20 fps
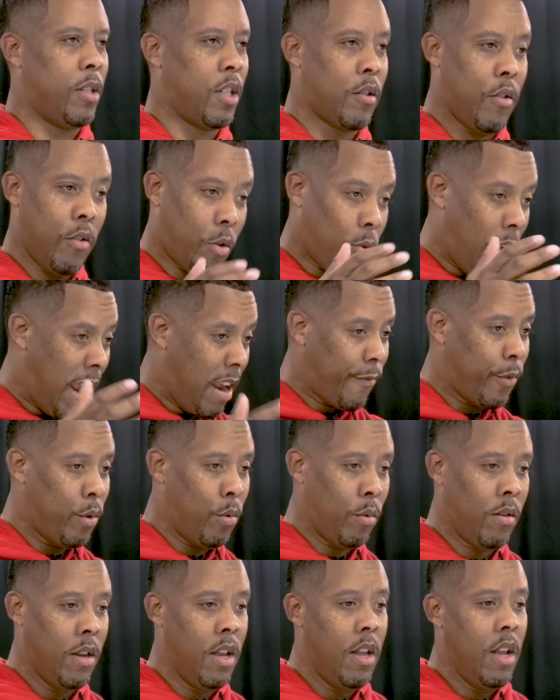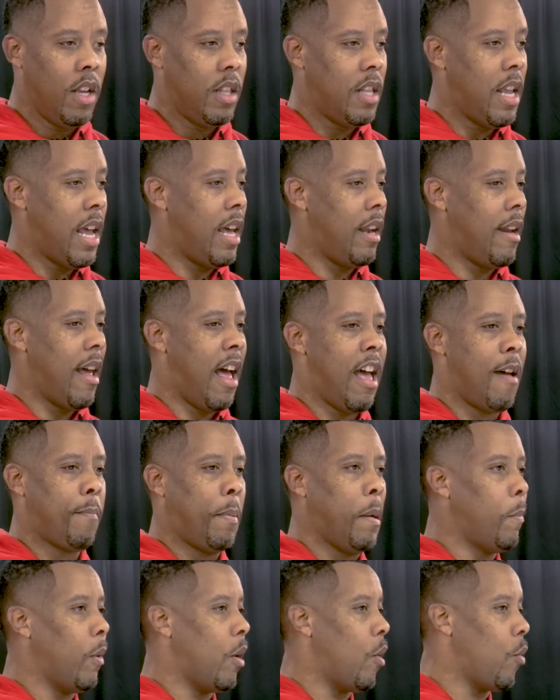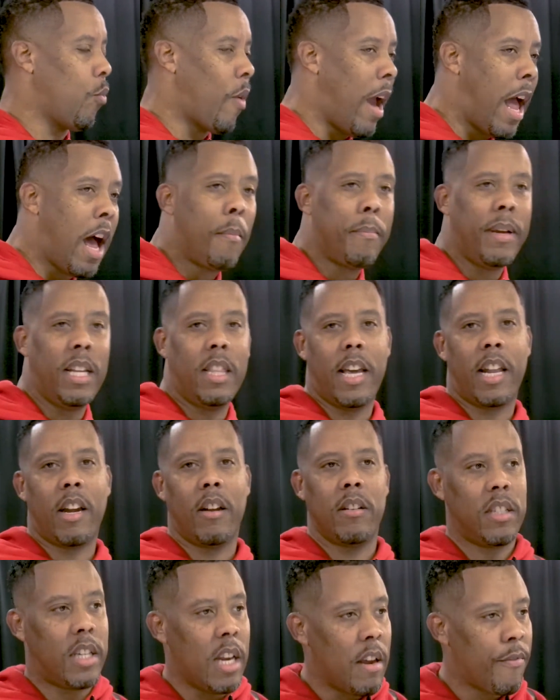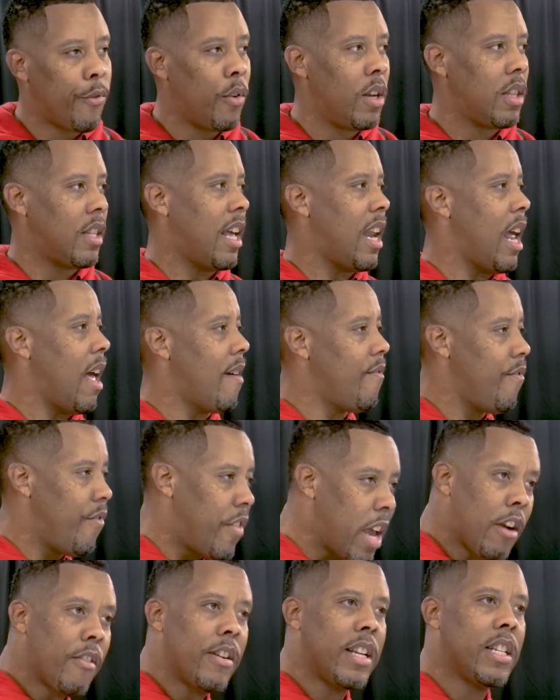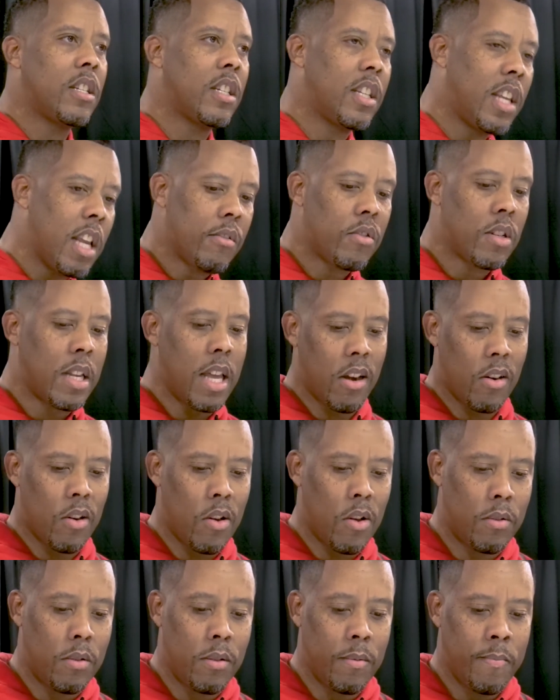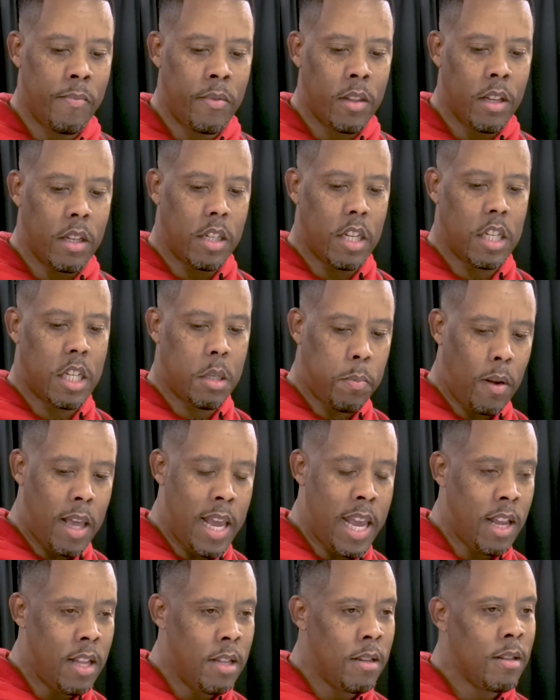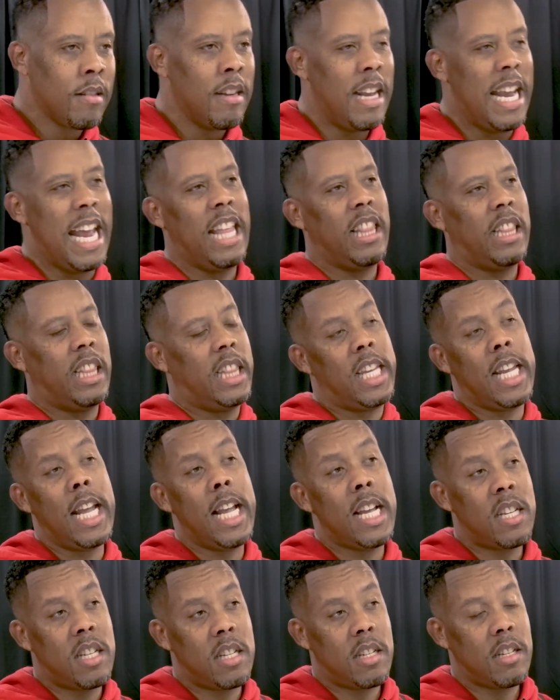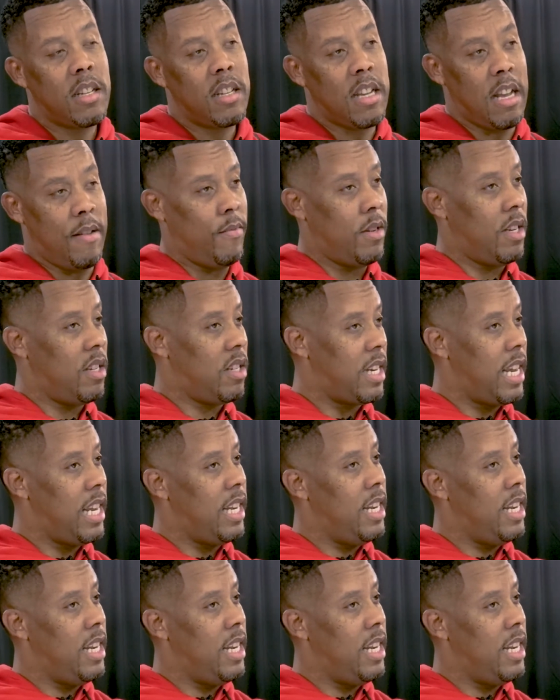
I'm so grateful that I have people around me that are different, that have various gifts that are on display. And this, I want to